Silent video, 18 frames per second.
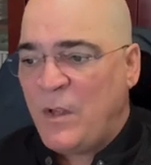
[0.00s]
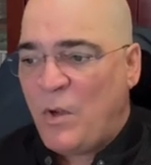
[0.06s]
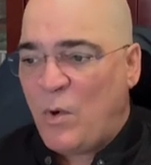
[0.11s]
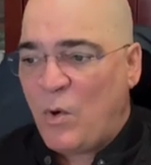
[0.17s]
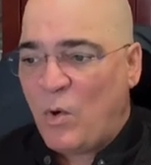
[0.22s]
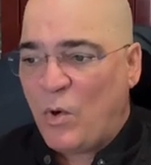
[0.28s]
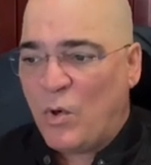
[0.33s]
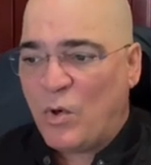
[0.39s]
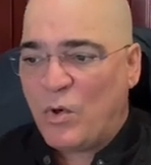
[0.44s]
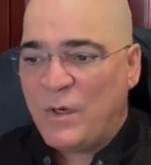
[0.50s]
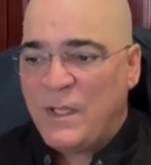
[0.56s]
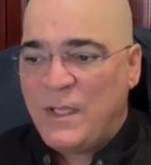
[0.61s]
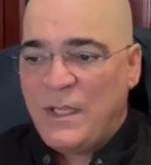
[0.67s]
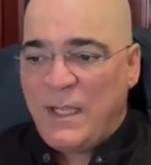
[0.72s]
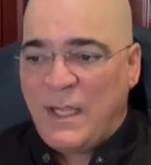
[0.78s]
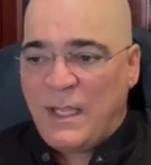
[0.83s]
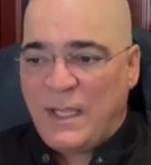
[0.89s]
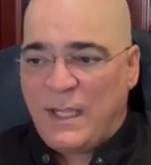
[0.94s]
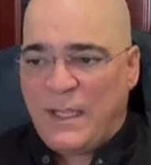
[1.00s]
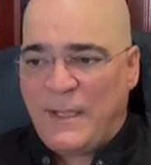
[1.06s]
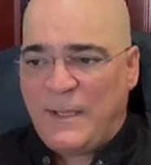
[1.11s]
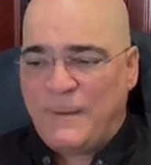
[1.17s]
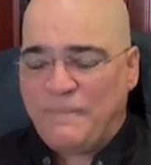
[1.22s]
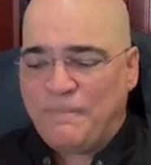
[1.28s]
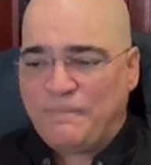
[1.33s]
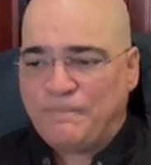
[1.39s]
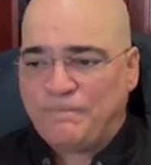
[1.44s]
or
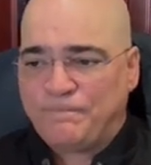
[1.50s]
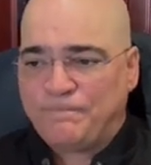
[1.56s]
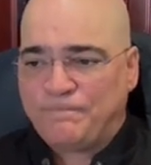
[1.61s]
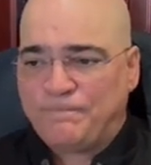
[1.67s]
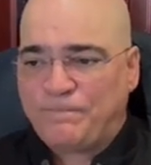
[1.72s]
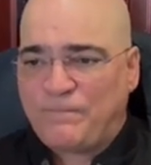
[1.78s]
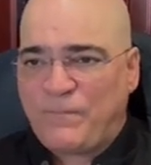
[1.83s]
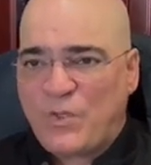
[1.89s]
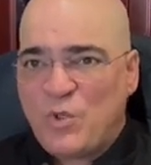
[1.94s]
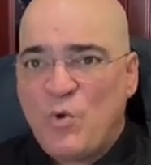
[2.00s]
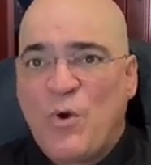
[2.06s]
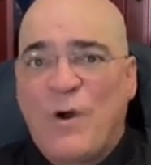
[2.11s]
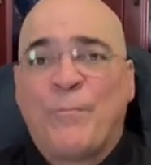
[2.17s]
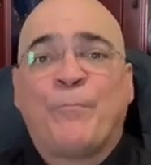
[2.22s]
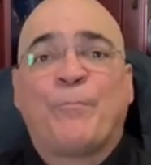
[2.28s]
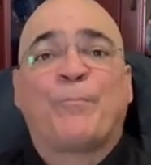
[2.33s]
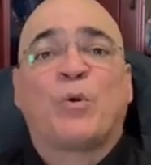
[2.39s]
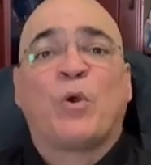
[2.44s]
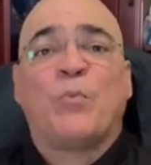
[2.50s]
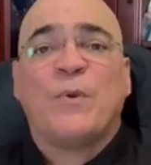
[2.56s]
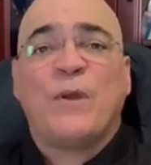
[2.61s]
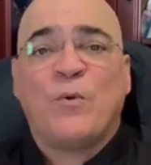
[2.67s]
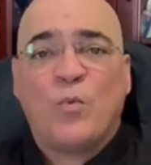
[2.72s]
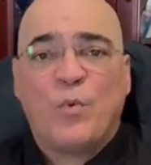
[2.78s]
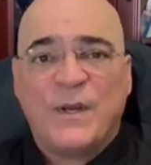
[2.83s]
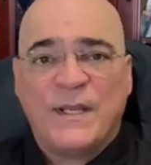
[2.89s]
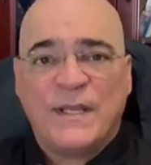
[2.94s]
you have
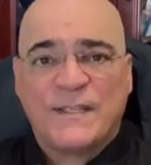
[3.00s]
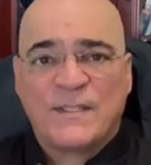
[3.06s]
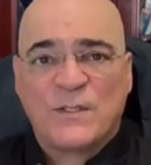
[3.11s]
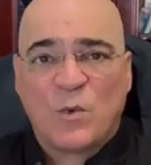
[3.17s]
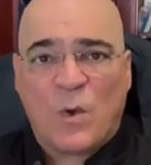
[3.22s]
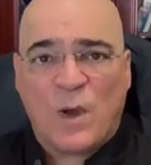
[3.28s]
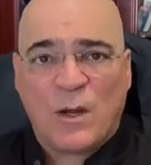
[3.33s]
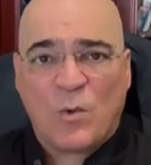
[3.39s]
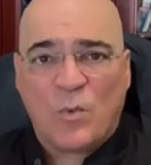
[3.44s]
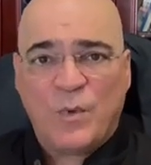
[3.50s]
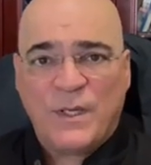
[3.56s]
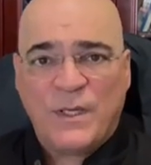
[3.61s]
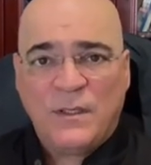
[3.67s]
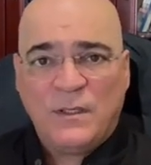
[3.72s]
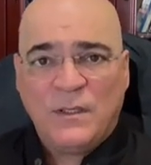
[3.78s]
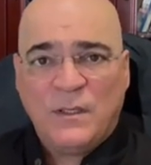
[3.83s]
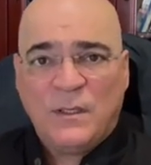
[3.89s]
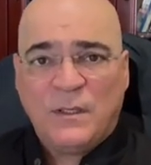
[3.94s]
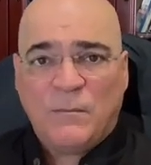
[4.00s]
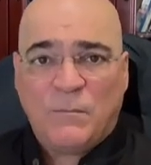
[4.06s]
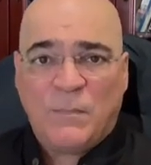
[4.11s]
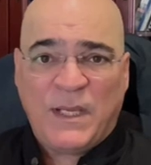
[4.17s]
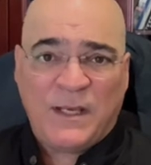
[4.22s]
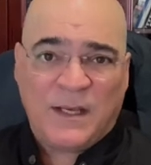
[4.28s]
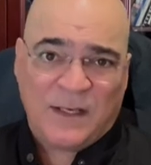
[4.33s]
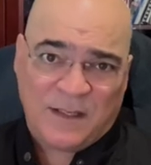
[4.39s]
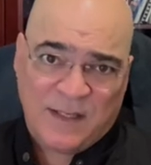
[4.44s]
problem with the swallowing,
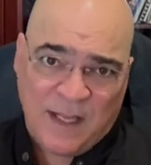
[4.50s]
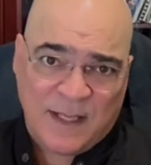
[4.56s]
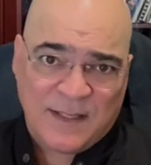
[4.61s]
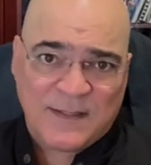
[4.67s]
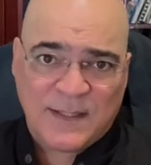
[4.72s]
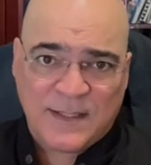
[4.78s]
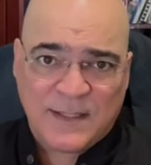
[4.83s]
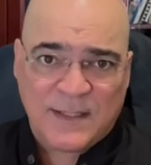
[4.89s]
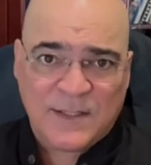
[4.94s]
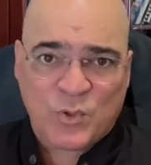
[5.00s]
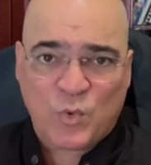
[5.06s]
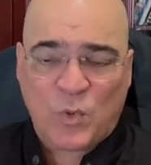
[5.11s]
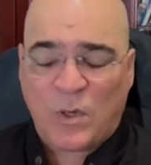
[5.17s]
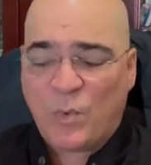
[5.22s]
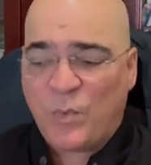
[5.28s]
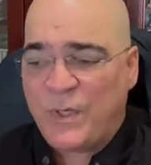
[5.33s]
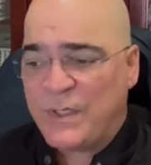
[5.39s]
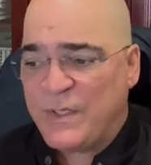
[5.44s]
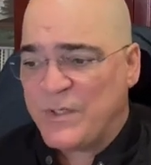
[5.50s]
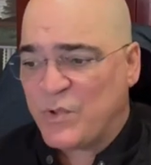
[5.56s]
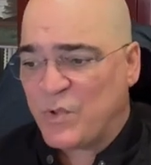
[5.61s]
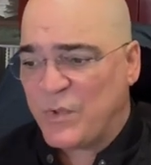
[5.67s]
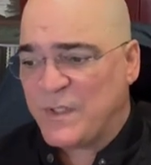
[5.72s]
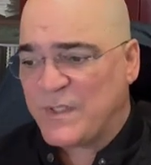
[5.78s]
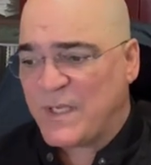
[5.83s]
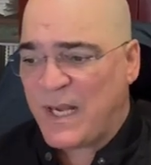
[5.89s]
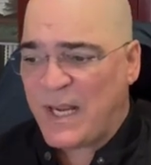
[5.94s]
meaning there are certain swallowing
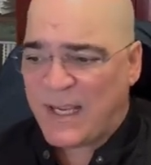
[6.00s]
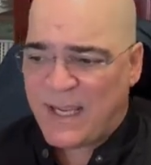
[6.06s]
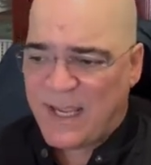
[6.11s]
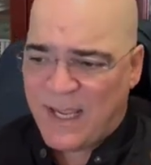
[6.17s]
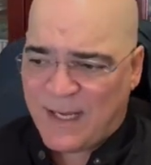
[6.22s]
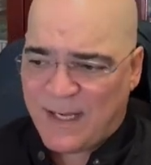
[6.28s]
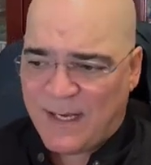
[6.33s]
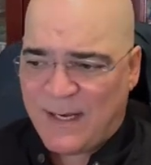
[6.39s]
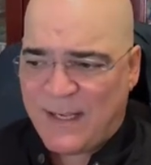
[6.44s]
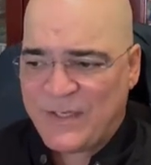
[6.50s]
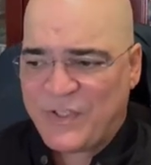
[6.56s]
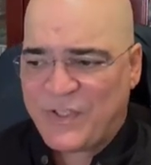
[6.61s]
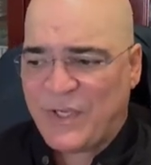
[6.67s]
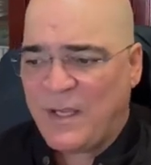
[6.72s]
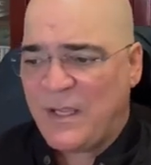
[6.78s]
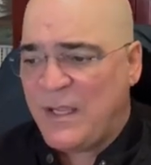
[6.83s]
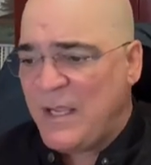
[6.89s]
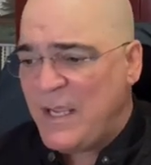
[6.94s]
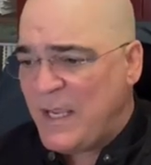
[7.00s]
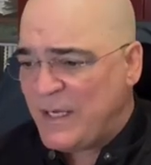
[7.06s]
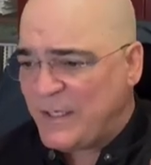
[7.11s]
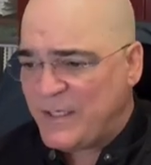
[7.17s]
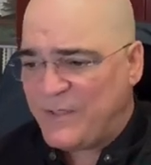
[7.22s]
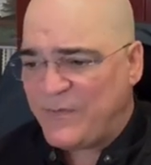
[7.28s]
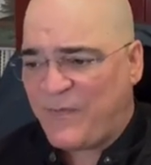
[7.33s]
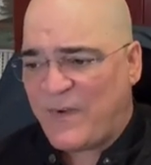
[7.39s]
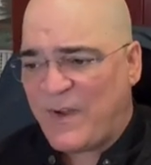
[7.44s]
disorders like achalasia,
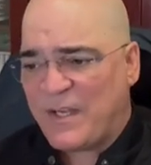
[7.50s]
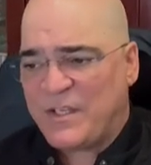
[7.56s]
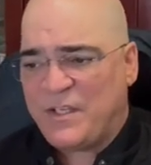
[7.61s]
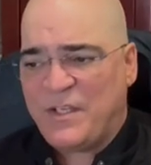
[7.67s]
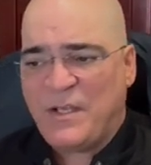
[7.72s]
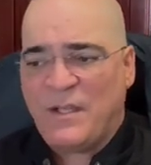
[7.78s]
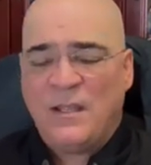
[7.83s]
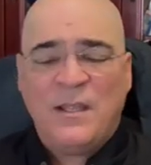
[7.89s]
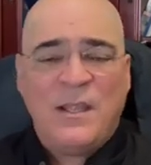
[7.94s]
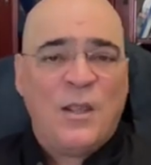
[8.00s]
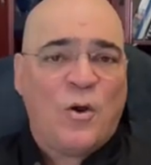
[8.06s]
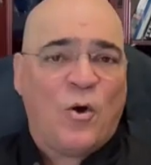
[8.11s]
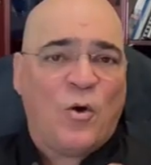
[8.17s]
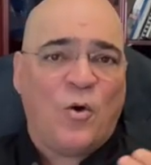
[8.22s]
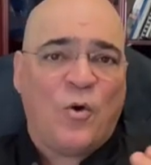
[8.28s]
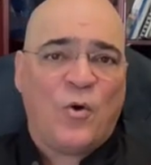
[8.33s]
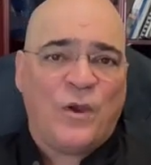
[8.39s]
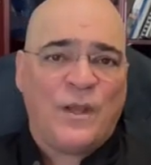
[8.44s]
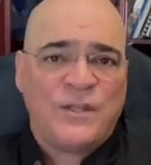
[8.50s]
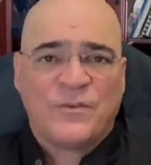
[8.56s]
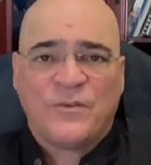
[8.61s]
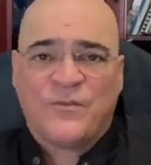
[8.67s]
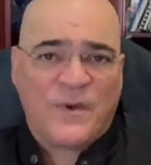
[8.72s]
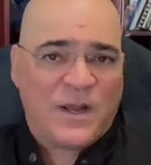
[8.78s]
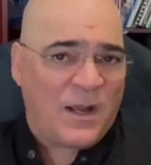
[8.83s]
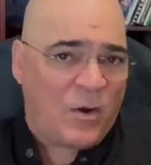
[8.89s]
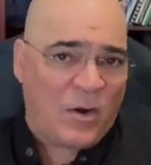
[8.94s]
dysphagia, or
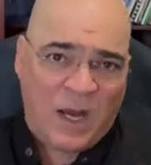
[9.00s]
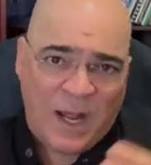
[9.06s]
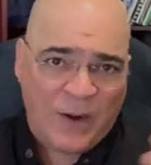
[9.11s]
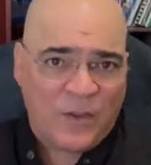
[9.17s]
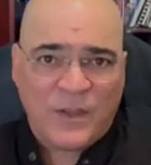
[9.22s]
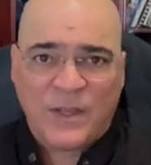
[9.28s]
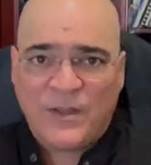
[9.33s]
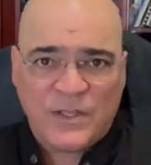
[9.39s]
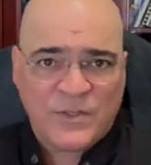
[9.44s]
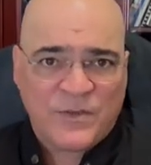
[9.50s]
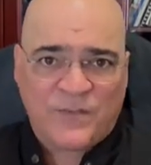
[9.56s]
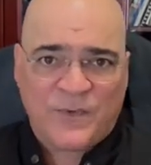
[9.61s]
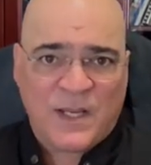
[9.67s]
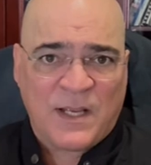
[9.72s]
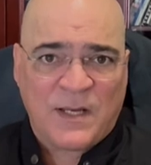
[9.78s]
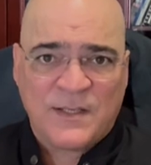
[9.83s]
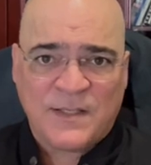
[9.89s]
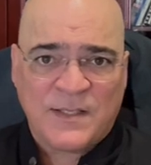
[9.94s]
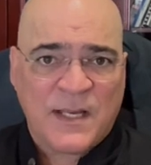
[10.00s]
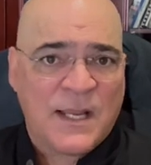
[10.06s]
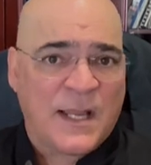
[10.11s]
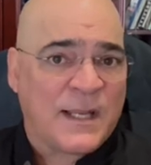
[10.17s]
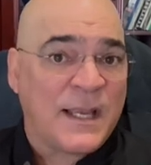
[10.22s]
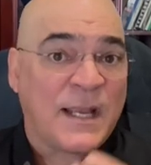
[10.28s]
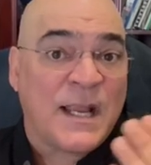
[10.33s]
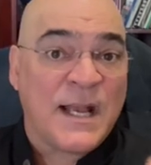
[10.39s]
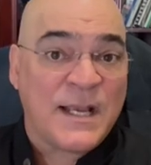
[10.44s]
another esophageal disease like
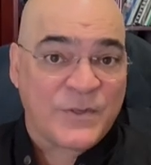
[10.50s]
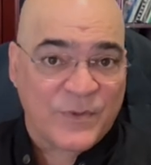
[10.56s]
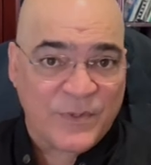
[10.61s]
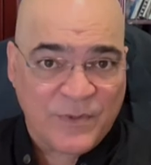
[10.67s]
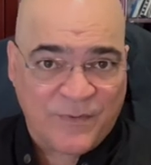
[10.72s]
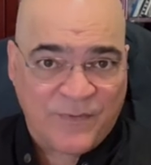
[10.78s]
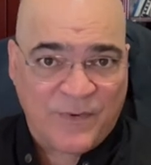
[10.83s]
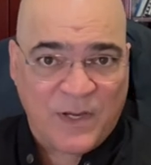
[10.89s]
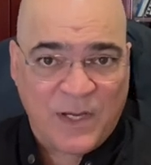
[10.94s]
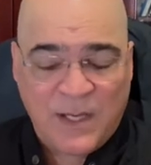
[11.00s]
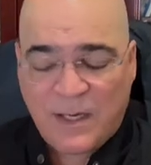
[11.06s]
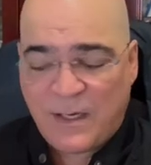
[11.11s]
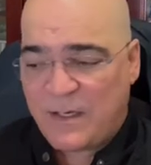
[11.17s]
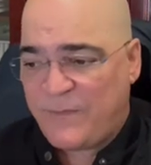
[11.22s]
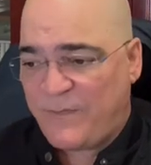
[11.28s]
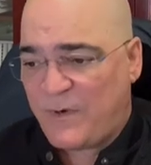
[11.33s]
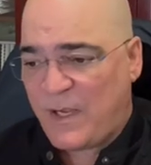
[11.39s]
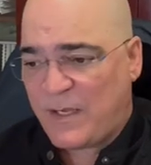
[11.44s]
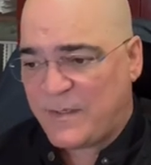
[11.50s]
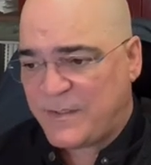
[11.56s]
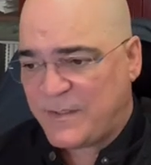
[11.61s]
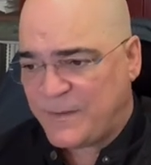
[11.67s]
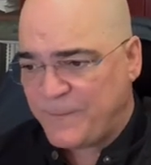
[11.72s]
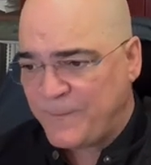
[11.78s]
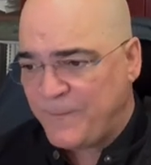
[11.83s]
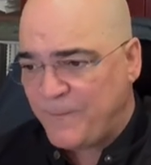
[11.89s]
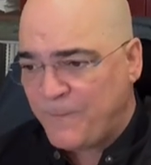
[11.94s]
a gastroesophageal reflux.
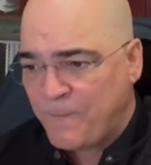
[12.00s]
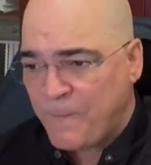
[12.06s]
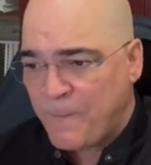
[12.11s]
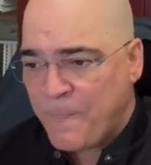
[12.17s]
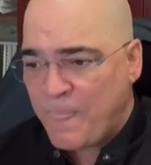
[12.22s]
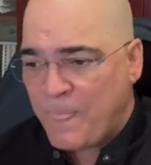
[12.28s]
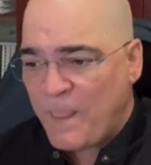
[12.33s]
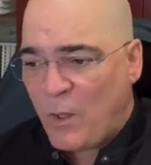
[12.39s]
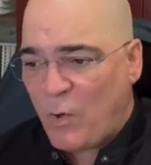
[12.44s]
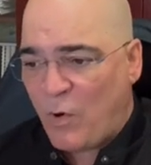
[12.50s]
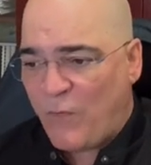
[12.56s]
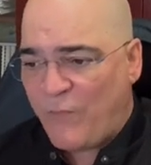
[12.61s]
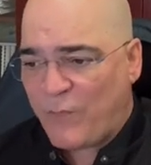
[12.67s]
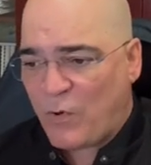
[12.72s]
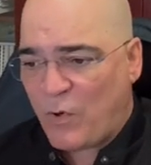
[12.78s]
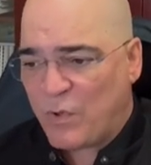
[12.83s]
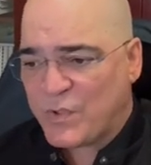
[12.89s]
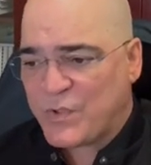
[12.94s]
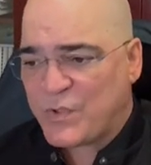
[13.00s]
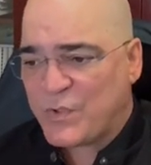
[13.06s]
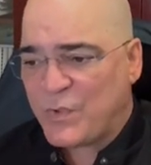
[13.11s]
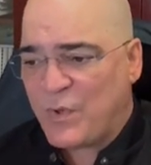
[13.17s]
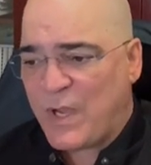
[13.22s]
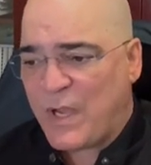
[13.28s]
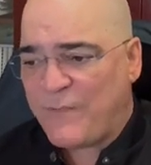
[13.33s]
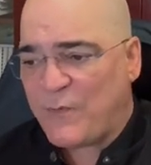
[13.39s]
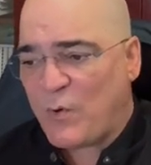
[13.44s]
Of course, to
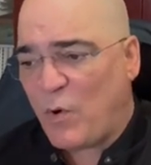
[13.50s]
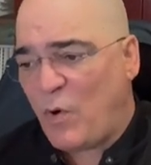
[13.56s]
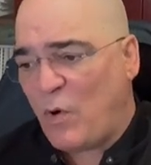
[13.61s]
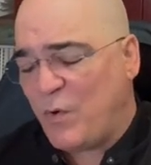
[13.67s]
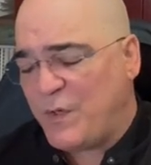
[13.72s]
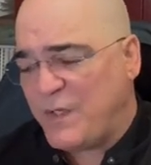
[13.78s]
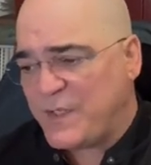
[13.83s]
have all this